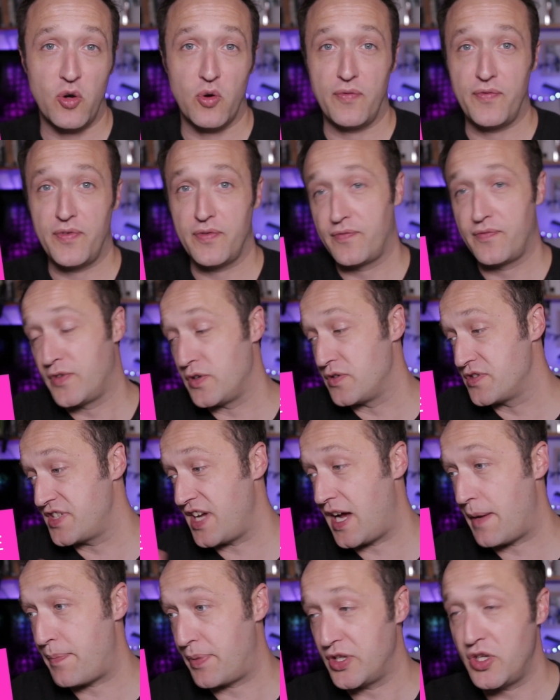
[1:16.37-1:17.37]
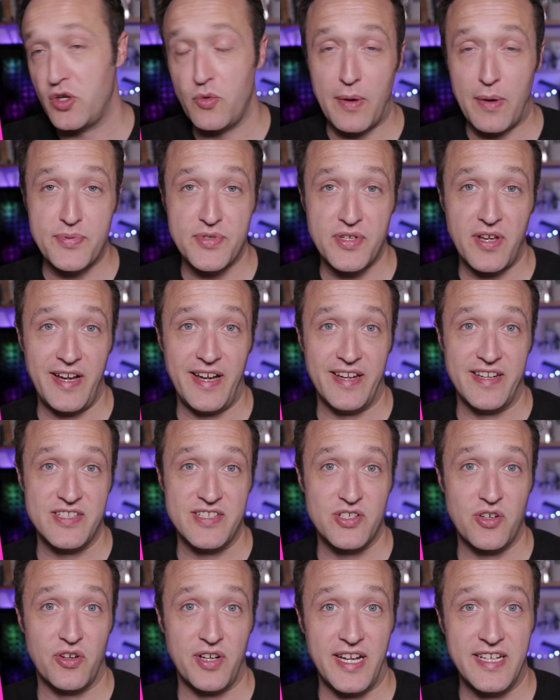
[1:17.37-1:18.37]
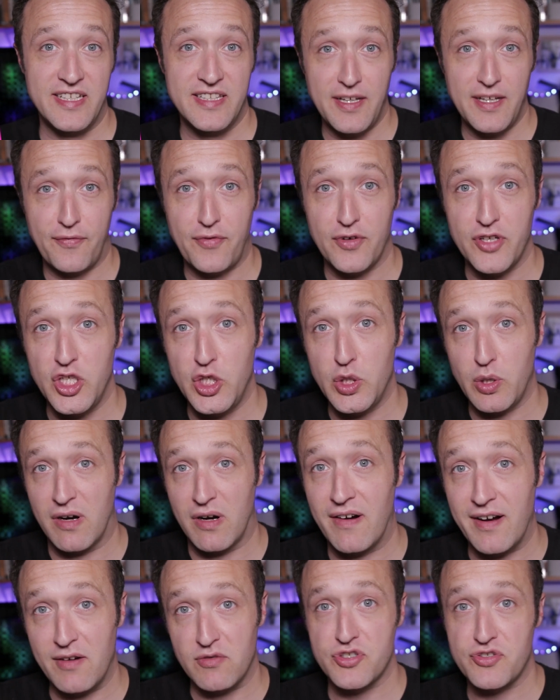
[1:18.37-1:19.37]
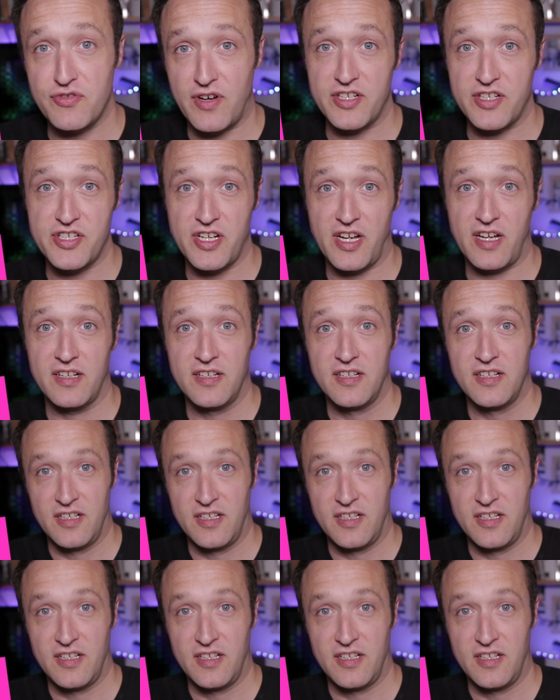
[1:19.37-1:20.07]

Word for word: or if you set up a new website and it's got a different URL structure,